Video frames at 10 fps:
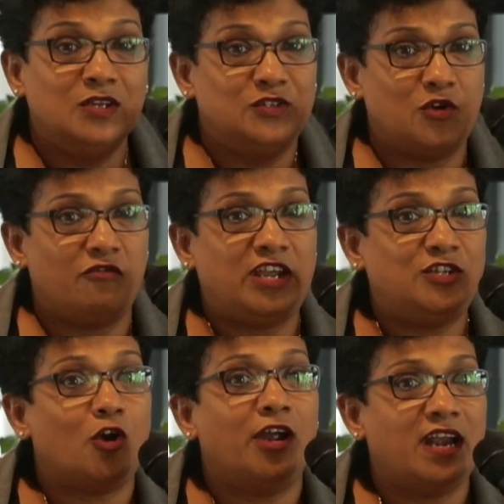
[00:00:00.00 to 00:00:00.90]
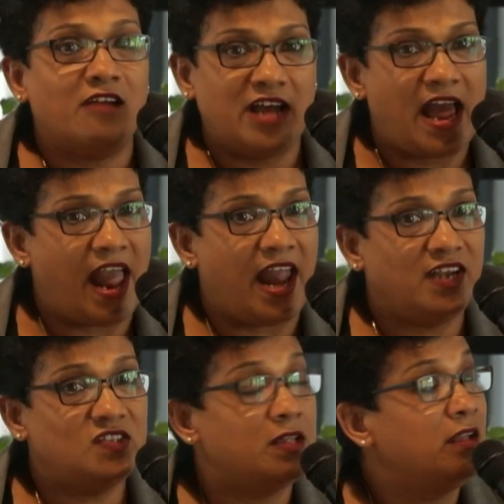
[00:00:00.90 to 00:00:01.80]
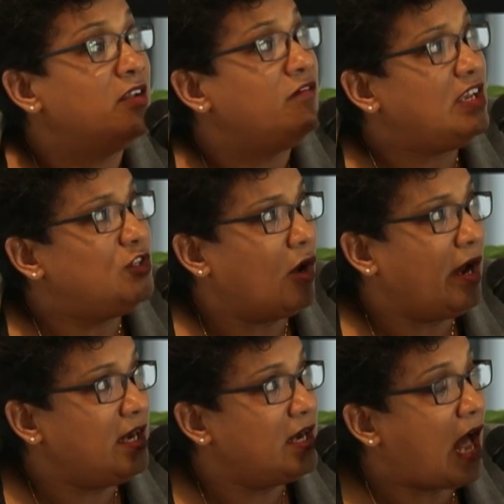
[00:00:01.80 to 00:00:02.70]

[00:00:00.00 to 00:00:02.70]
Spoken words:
So we joined our hands. We joined